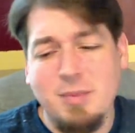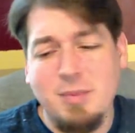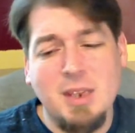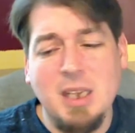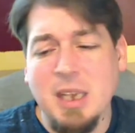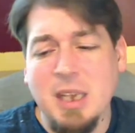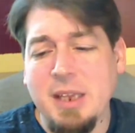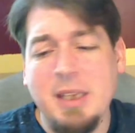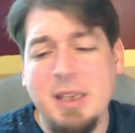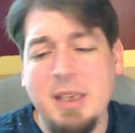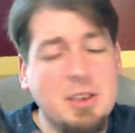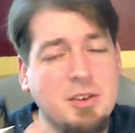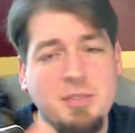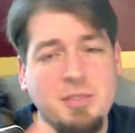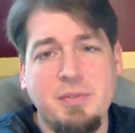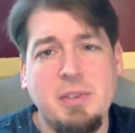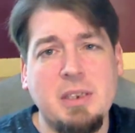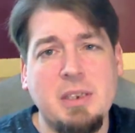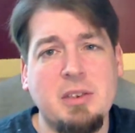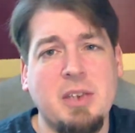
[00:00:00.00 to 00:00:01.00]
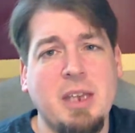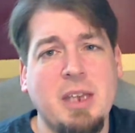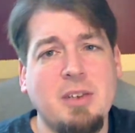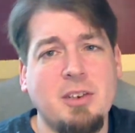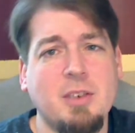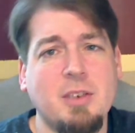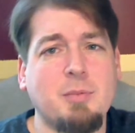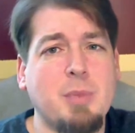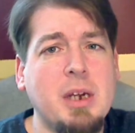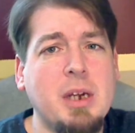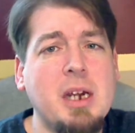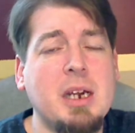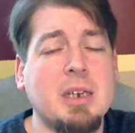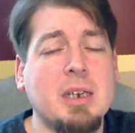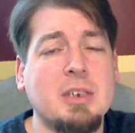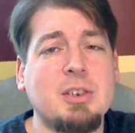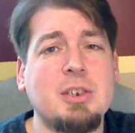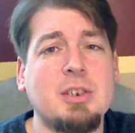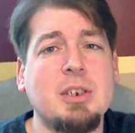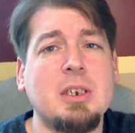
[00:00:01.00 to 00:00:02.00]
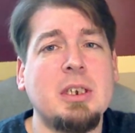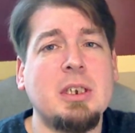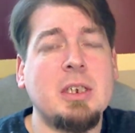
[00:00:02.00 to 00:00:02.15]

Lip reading: I think it's a fantastic box.